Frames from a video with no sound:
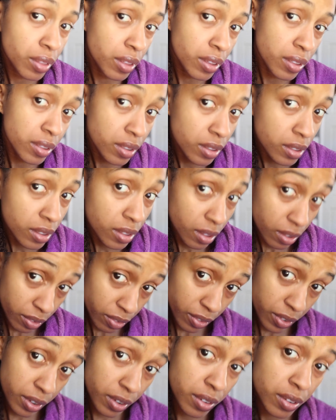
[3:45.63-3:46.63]
this is
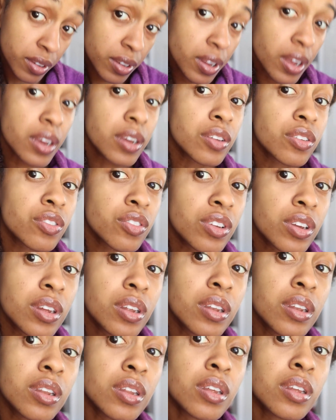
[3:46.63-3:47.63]
the first
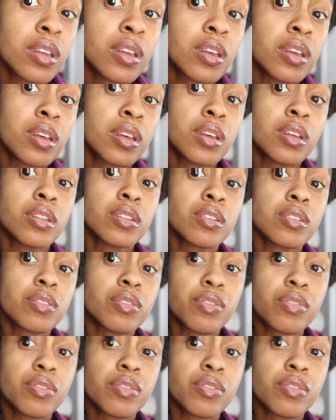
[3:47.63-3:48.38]
section. As